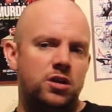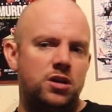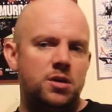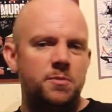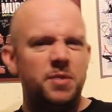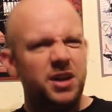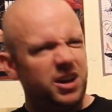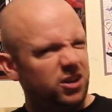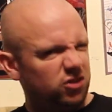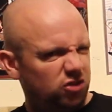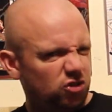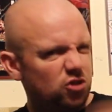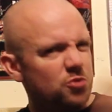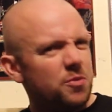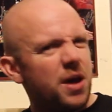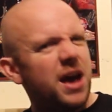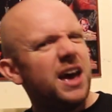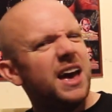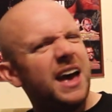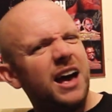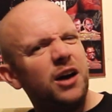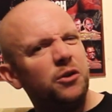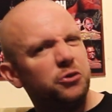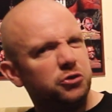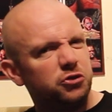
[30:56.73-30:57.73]
Like I assume
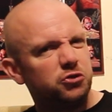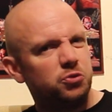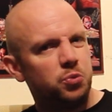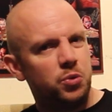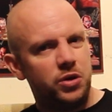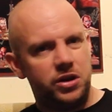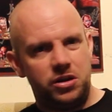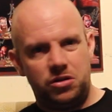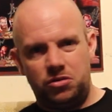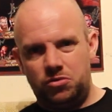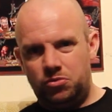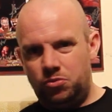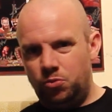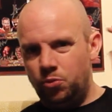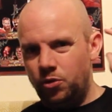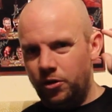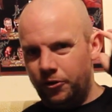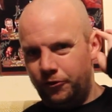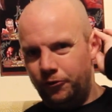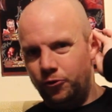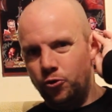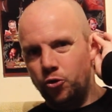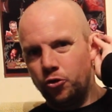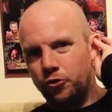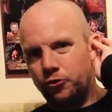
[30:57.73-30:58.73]
elsewhere where
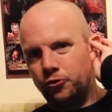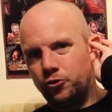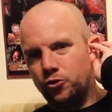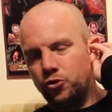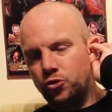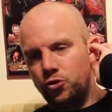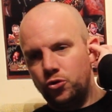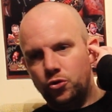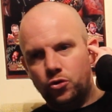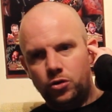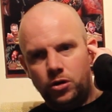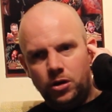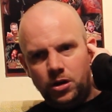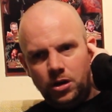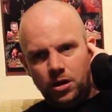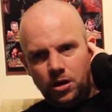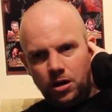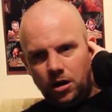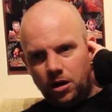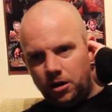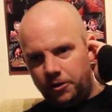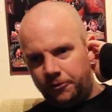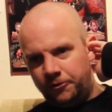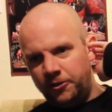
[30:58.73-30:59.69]
440 are